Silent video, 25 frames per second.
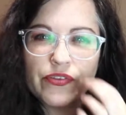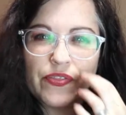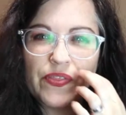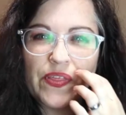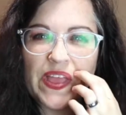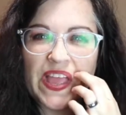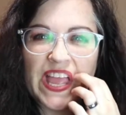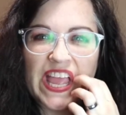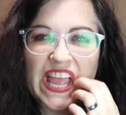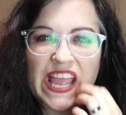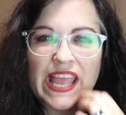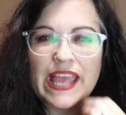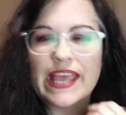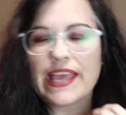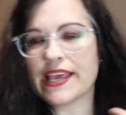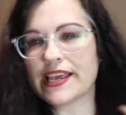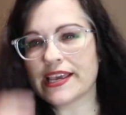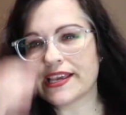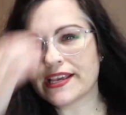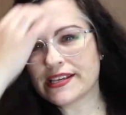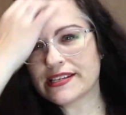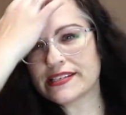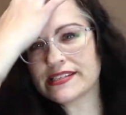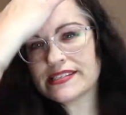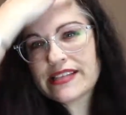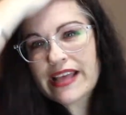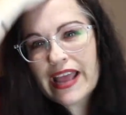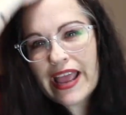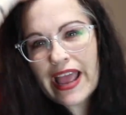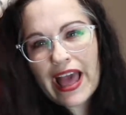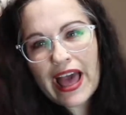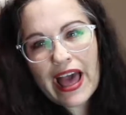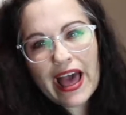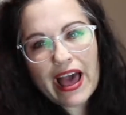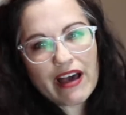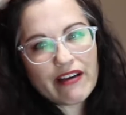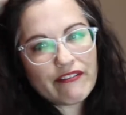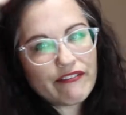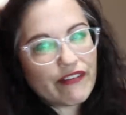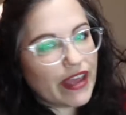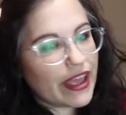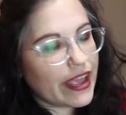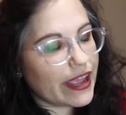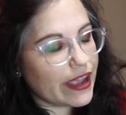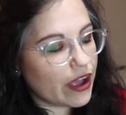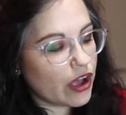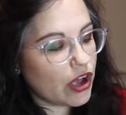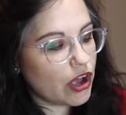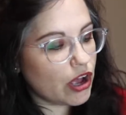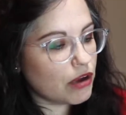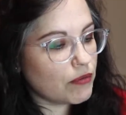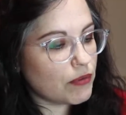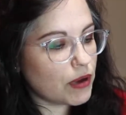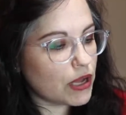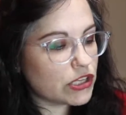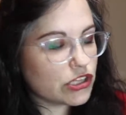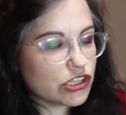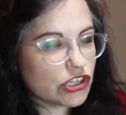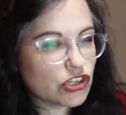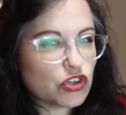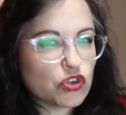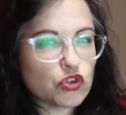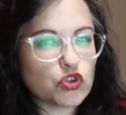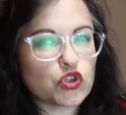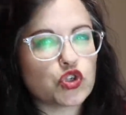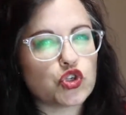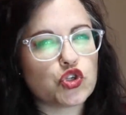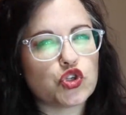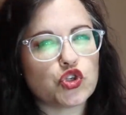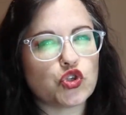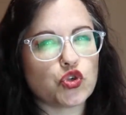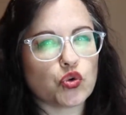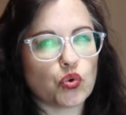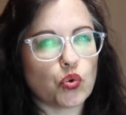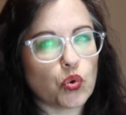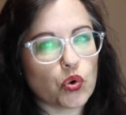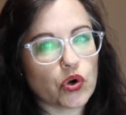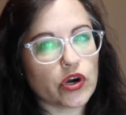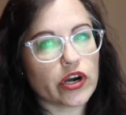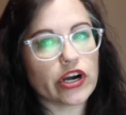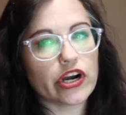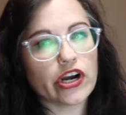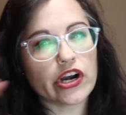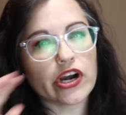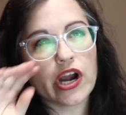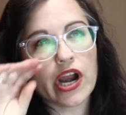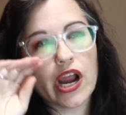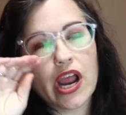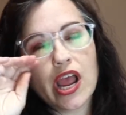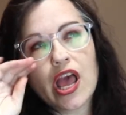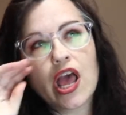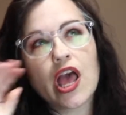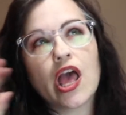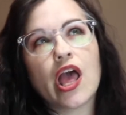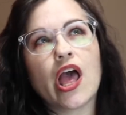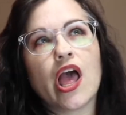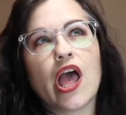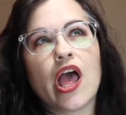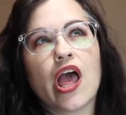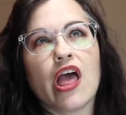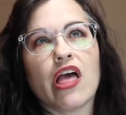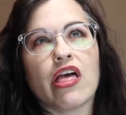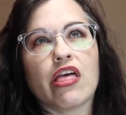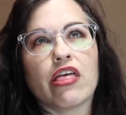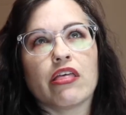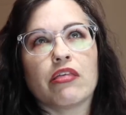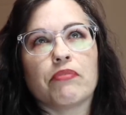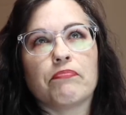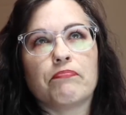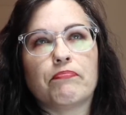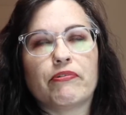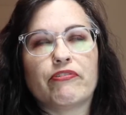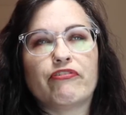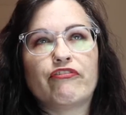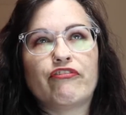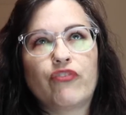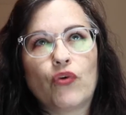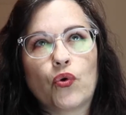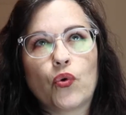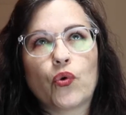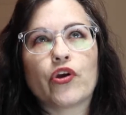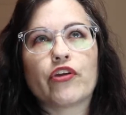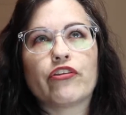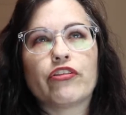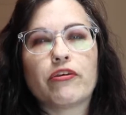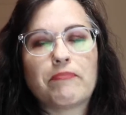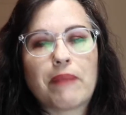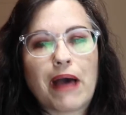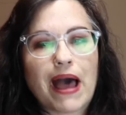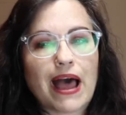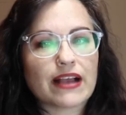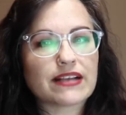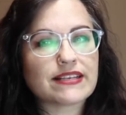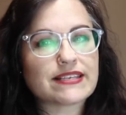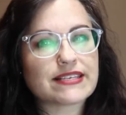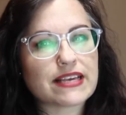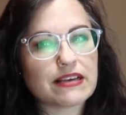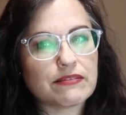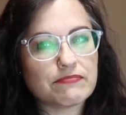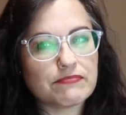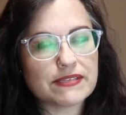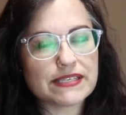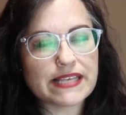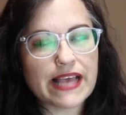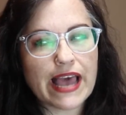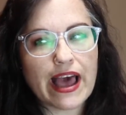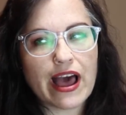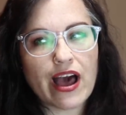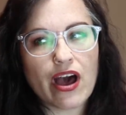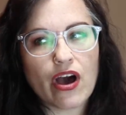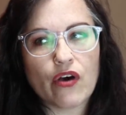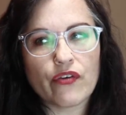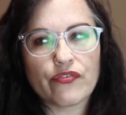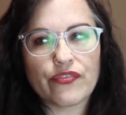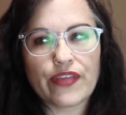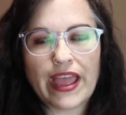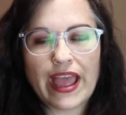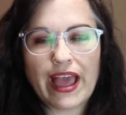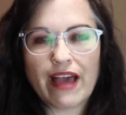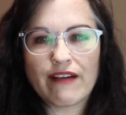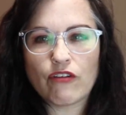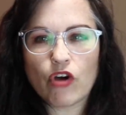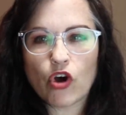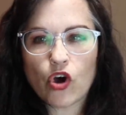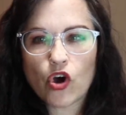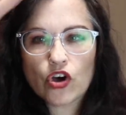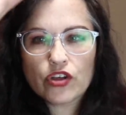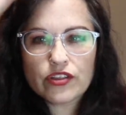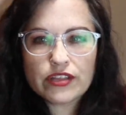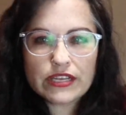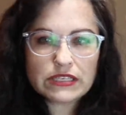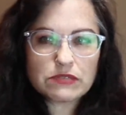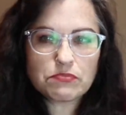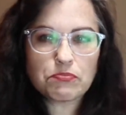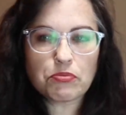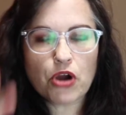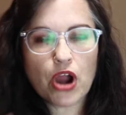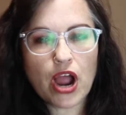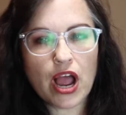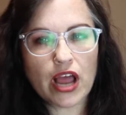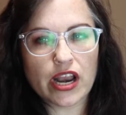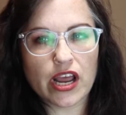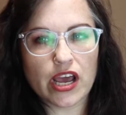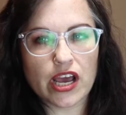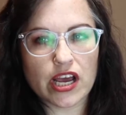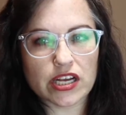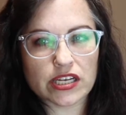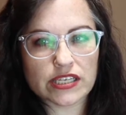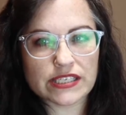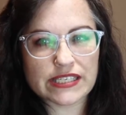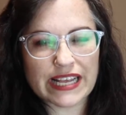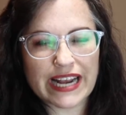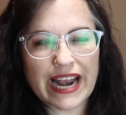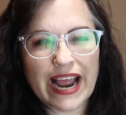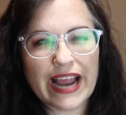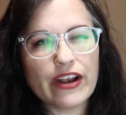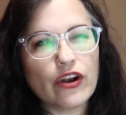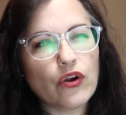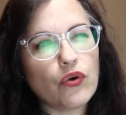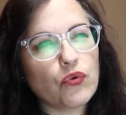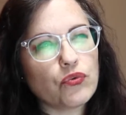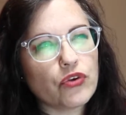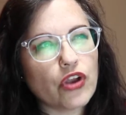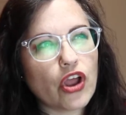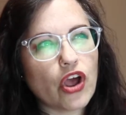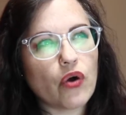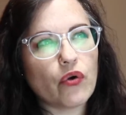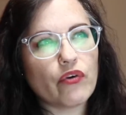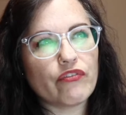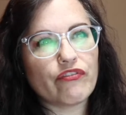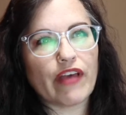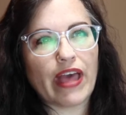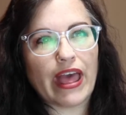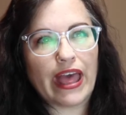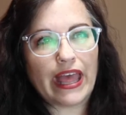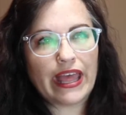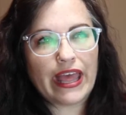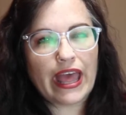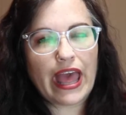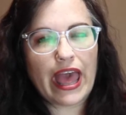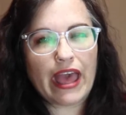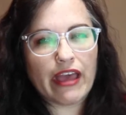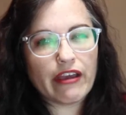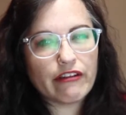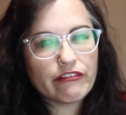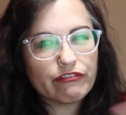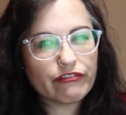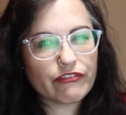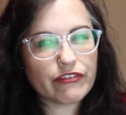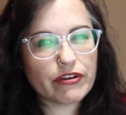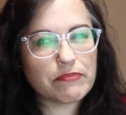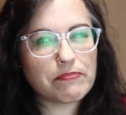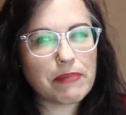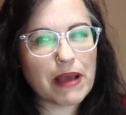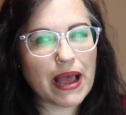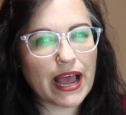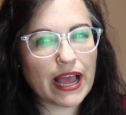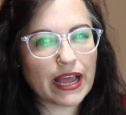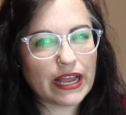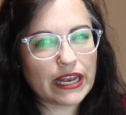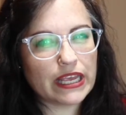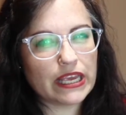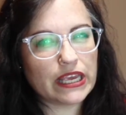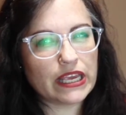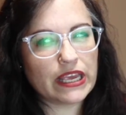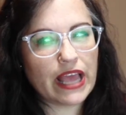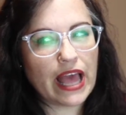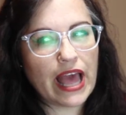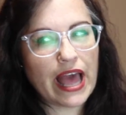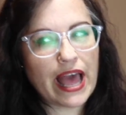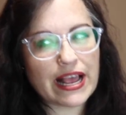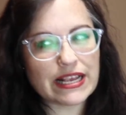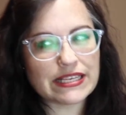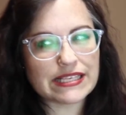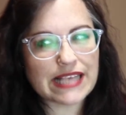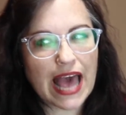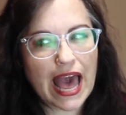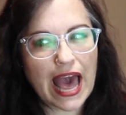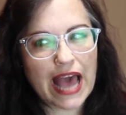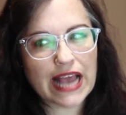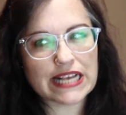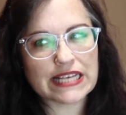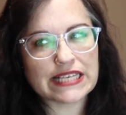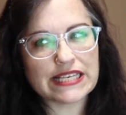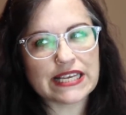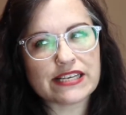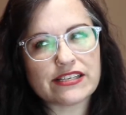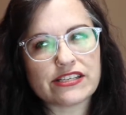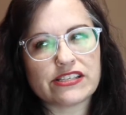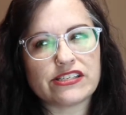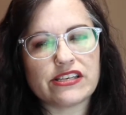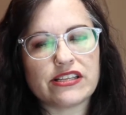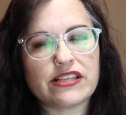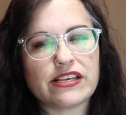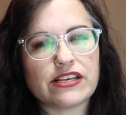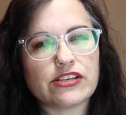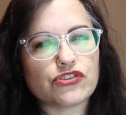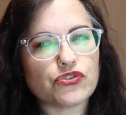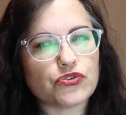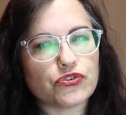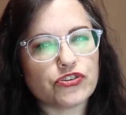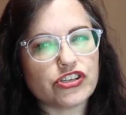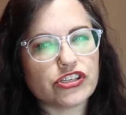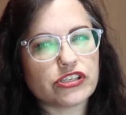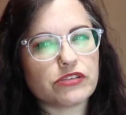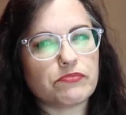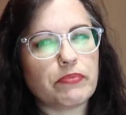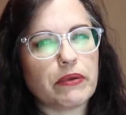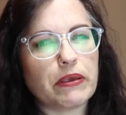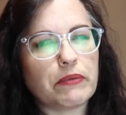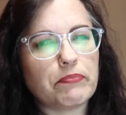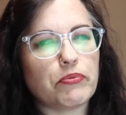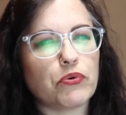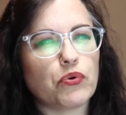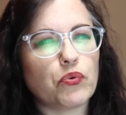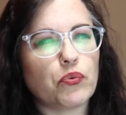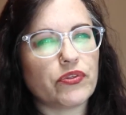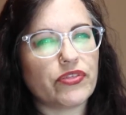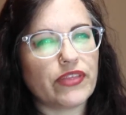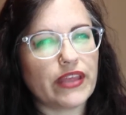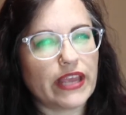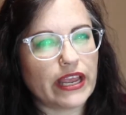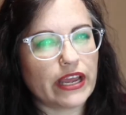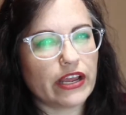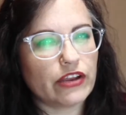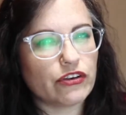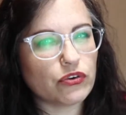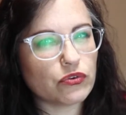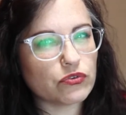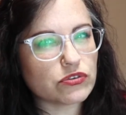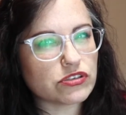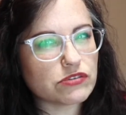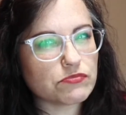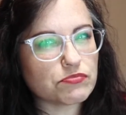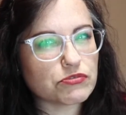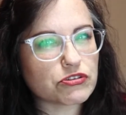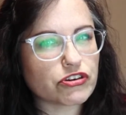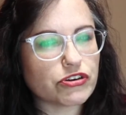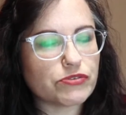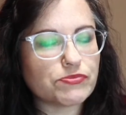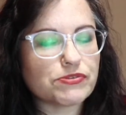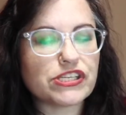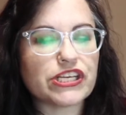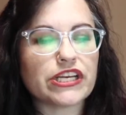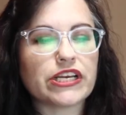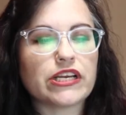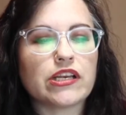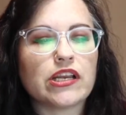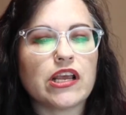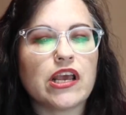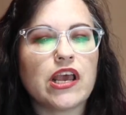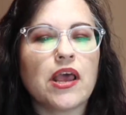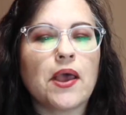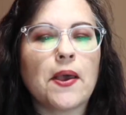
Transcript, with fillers: thing is they have a, um, a little store before the box comes out, they have all these products. And I don't know if everybody has access to this or just people with the annual subscription,